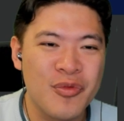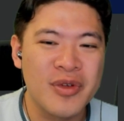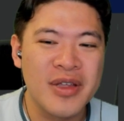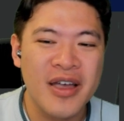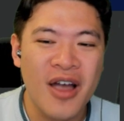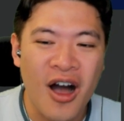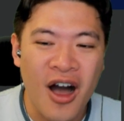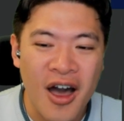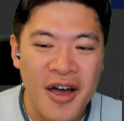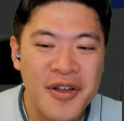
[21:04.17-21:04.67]

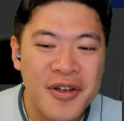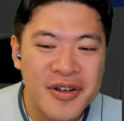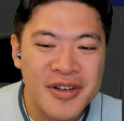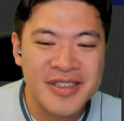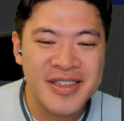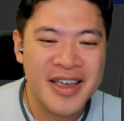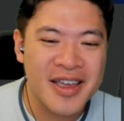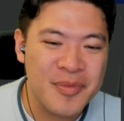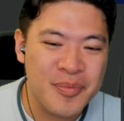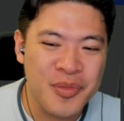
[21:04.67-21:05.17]
really
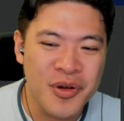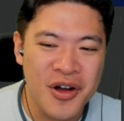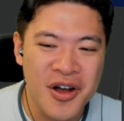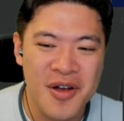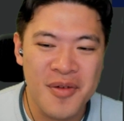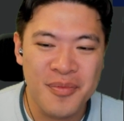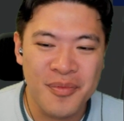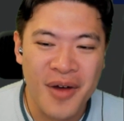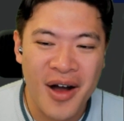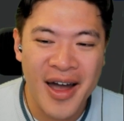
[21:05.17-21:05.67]
honored they
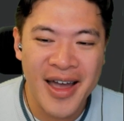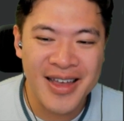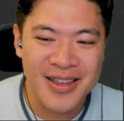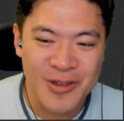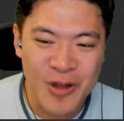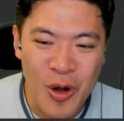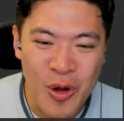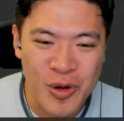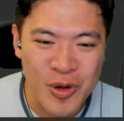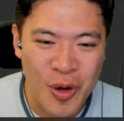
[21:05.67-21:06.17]
put my
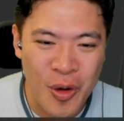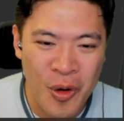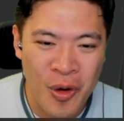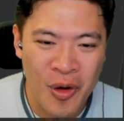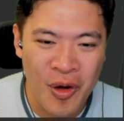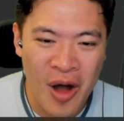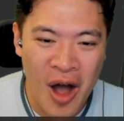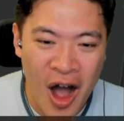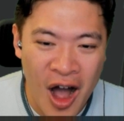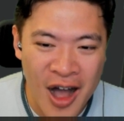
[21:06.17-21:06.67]

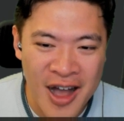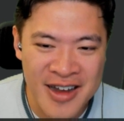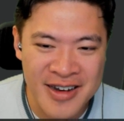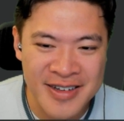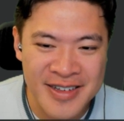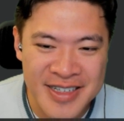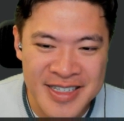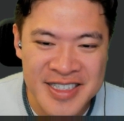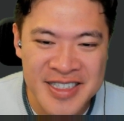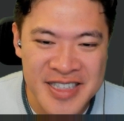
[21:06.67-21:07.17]
logo
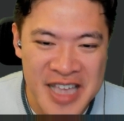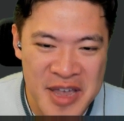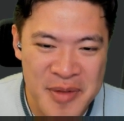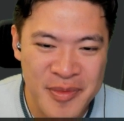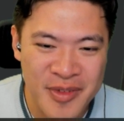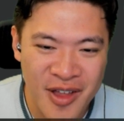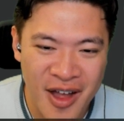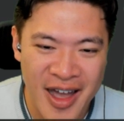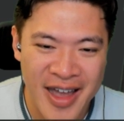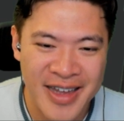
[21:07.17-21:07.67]
on the
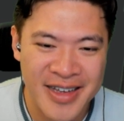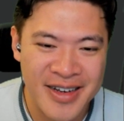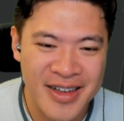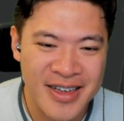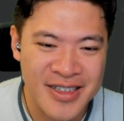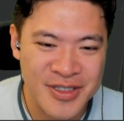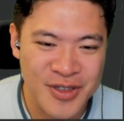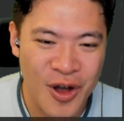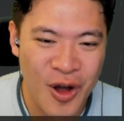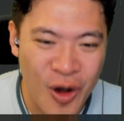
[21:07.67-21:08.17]
same line
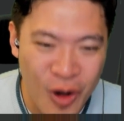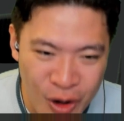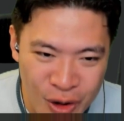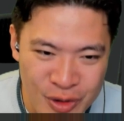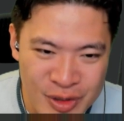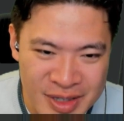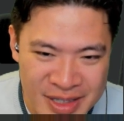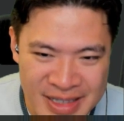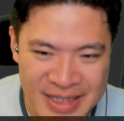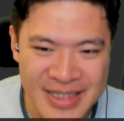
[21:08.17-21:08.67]
as
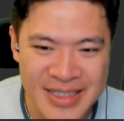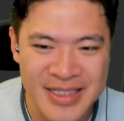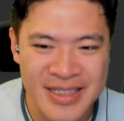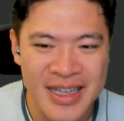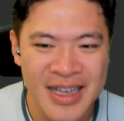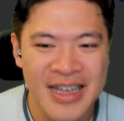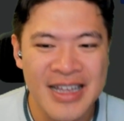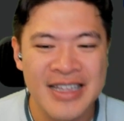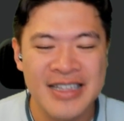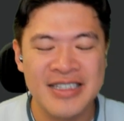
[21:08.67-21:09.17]
all
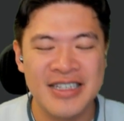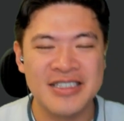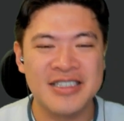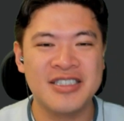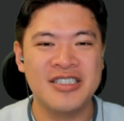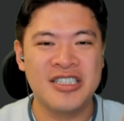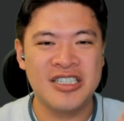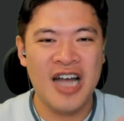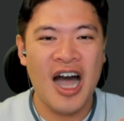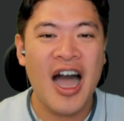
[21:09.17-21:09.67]
these
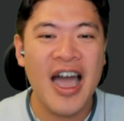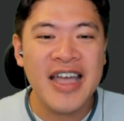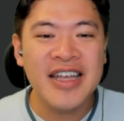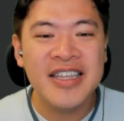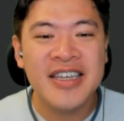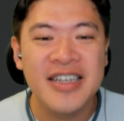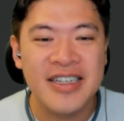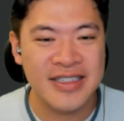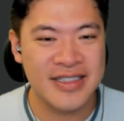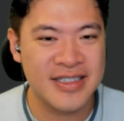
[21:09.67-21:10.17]
just
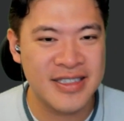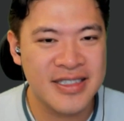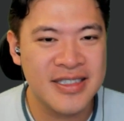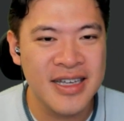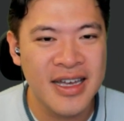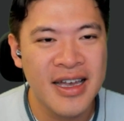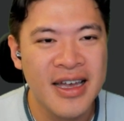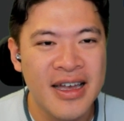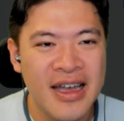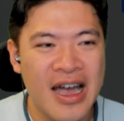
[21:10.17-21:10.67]

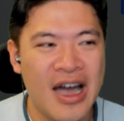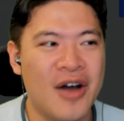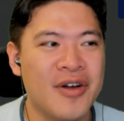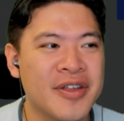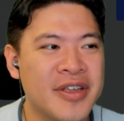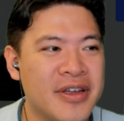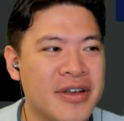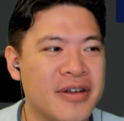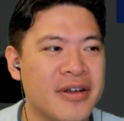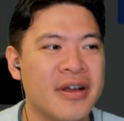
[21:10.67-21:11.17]
titans
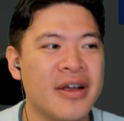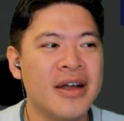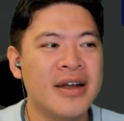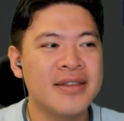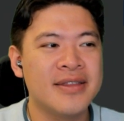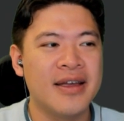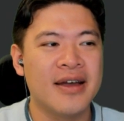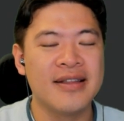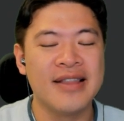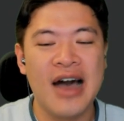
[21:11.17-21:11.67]
out here.
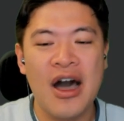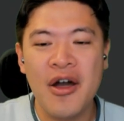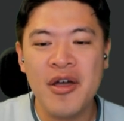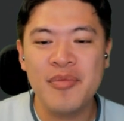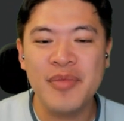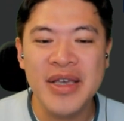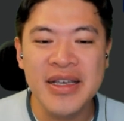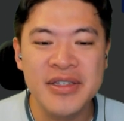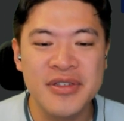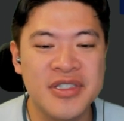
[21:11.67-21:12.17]
They're
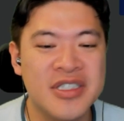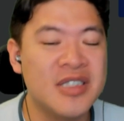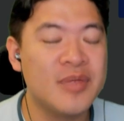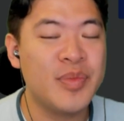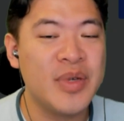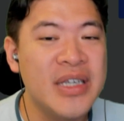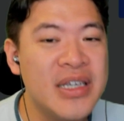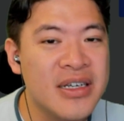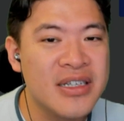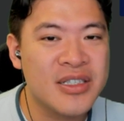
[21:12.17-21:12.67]
allowing me to
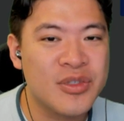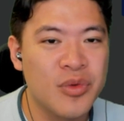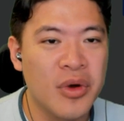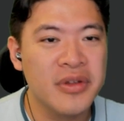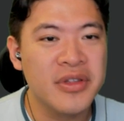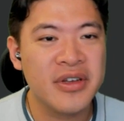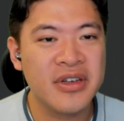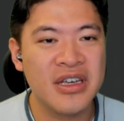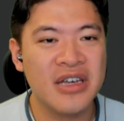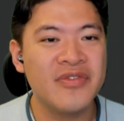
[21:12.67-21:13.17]
speak as
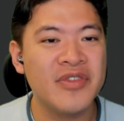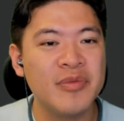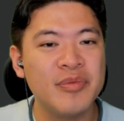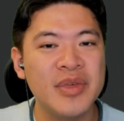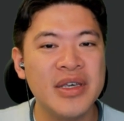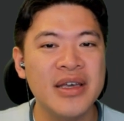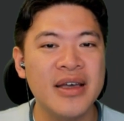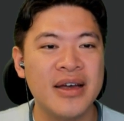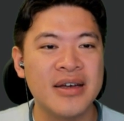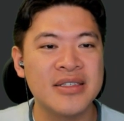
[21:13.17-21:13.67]
well. They're giving
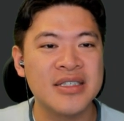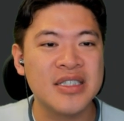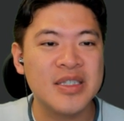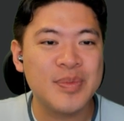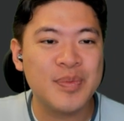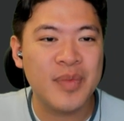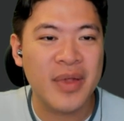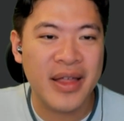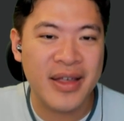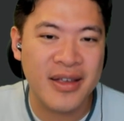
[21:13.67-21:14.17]
me a
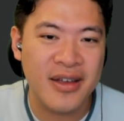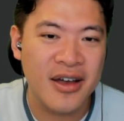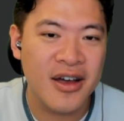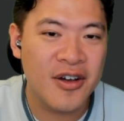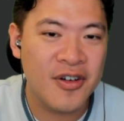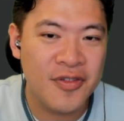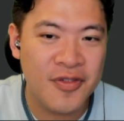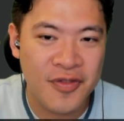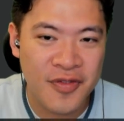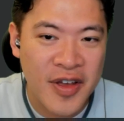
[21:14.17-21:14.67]

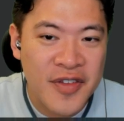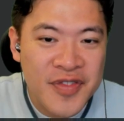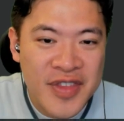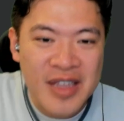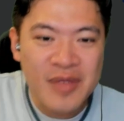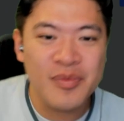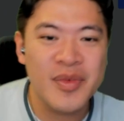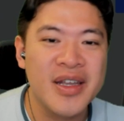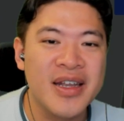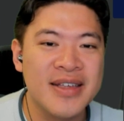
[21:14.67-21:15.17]

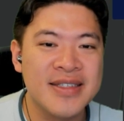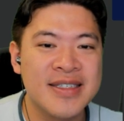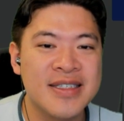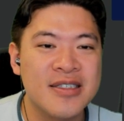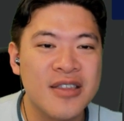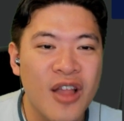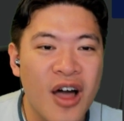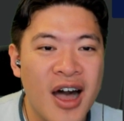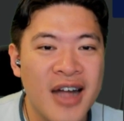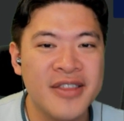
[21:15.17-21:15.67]
15-minute
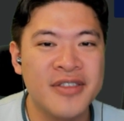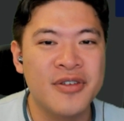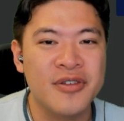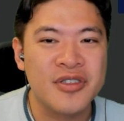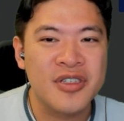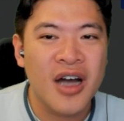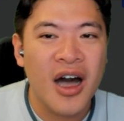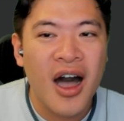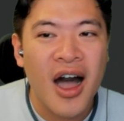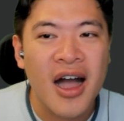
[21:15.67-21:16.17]
slot to
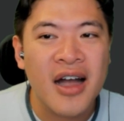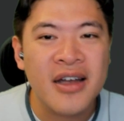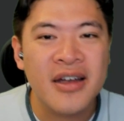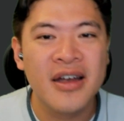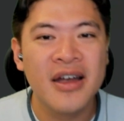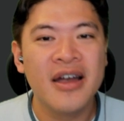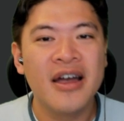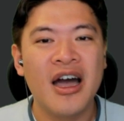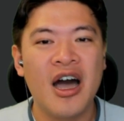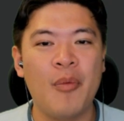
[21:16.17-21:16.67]

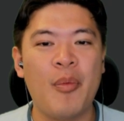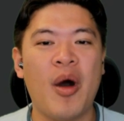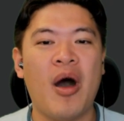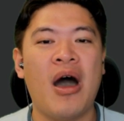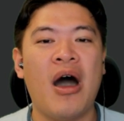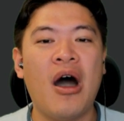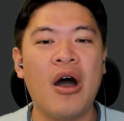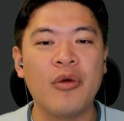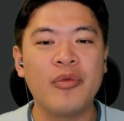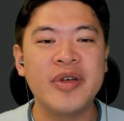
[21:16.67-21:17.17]
talk
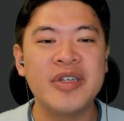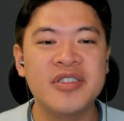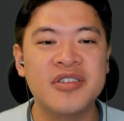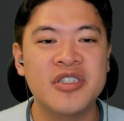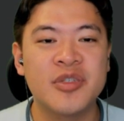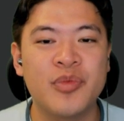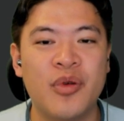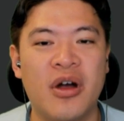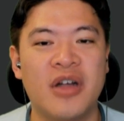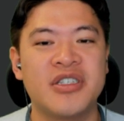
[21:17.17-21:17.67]
about how I
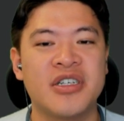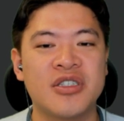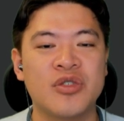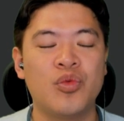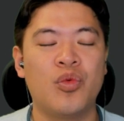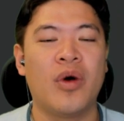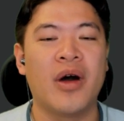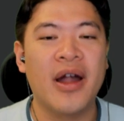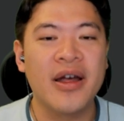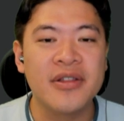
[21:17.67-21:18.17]
research
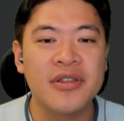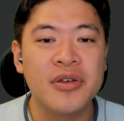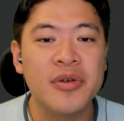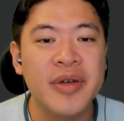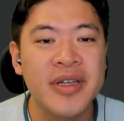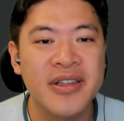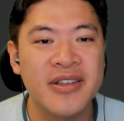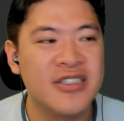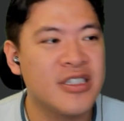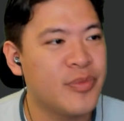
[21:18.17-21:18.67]
projects, what I
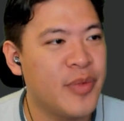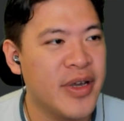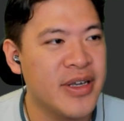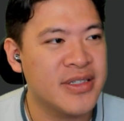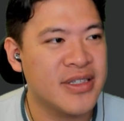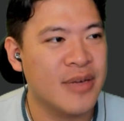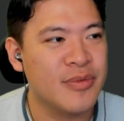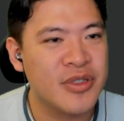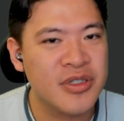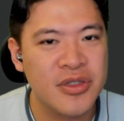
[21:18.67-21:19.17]
do in this
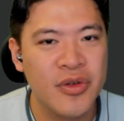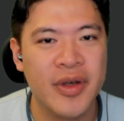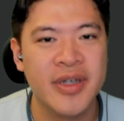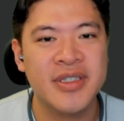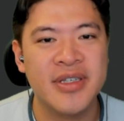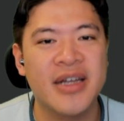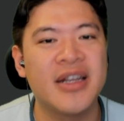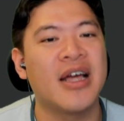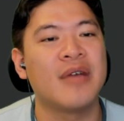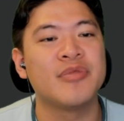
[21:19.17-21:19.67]
space. I'm so
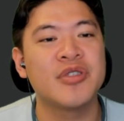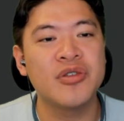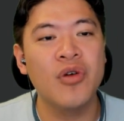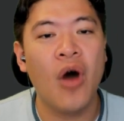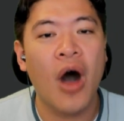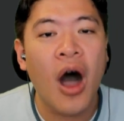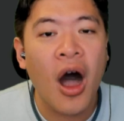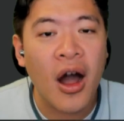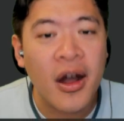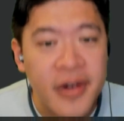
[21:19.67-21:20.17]
excited. I'm
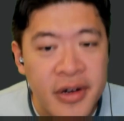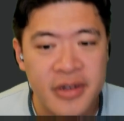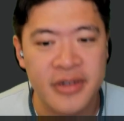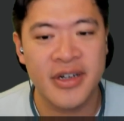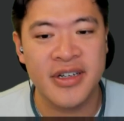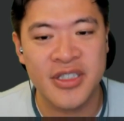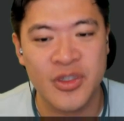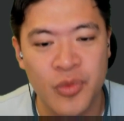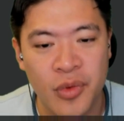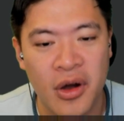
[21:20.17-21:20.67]
so
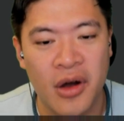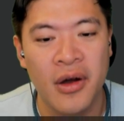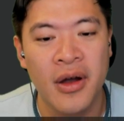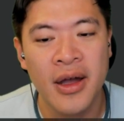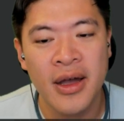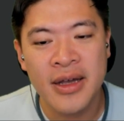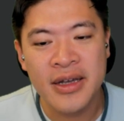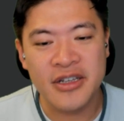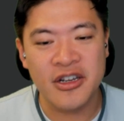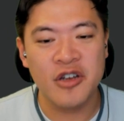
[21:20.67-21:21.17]
honored as well.
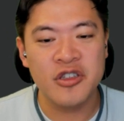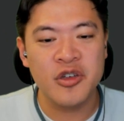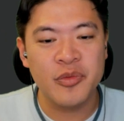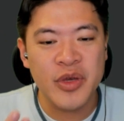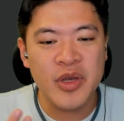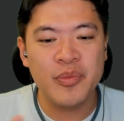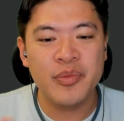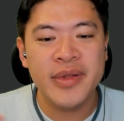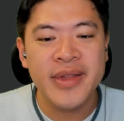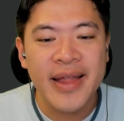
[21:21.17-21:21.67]
To
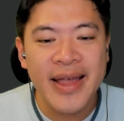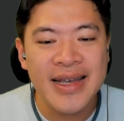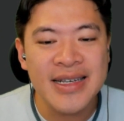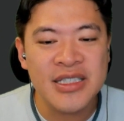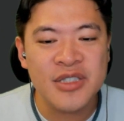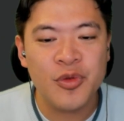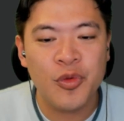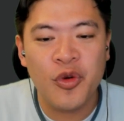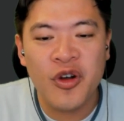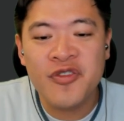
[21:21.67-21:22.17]
be
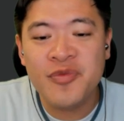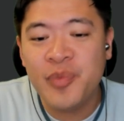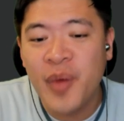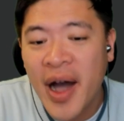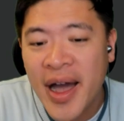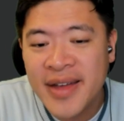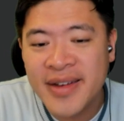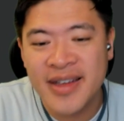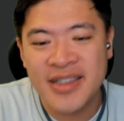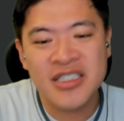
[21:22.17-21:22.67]
placed with
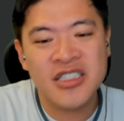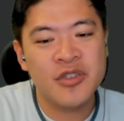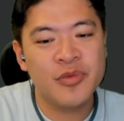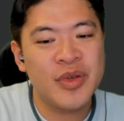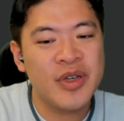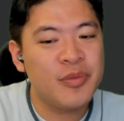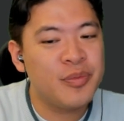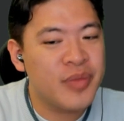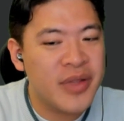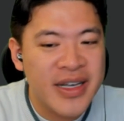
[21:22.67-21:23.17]
Binance, to
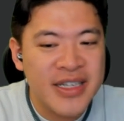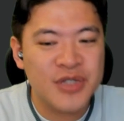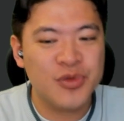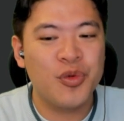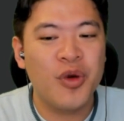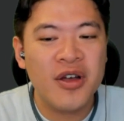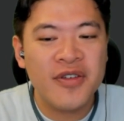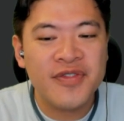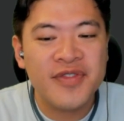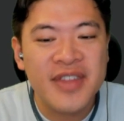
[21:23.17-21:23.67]
be placed
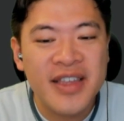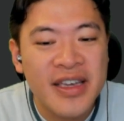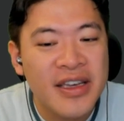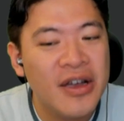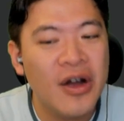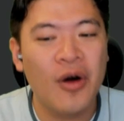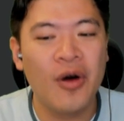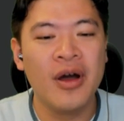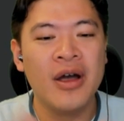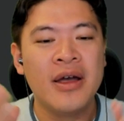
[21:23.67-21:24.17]
with
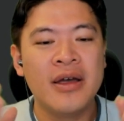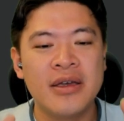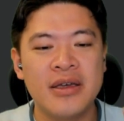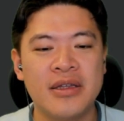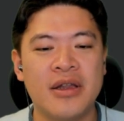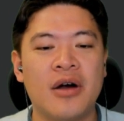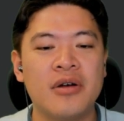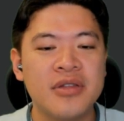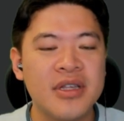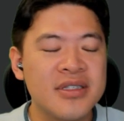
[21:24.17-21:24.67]
Neo.
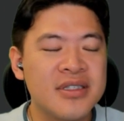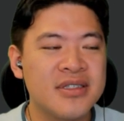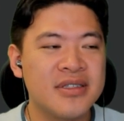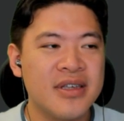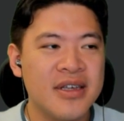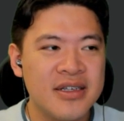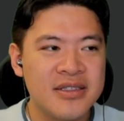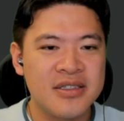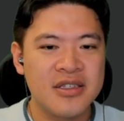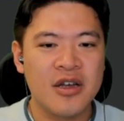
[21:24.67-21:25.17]

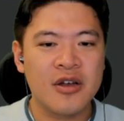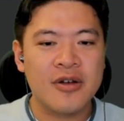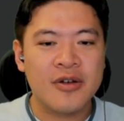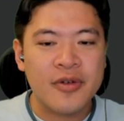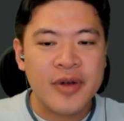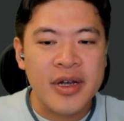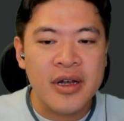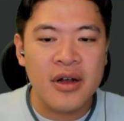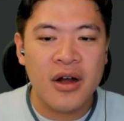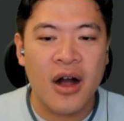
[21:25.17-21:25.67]
This is a
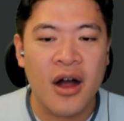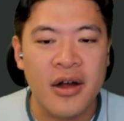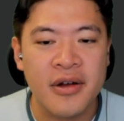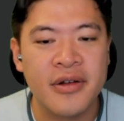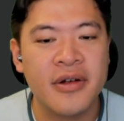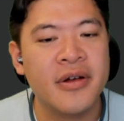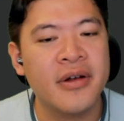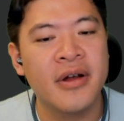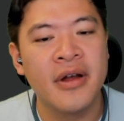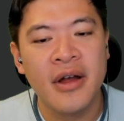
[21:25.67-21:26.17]
great
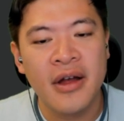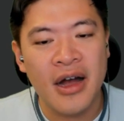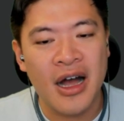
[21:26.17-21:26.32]
honor.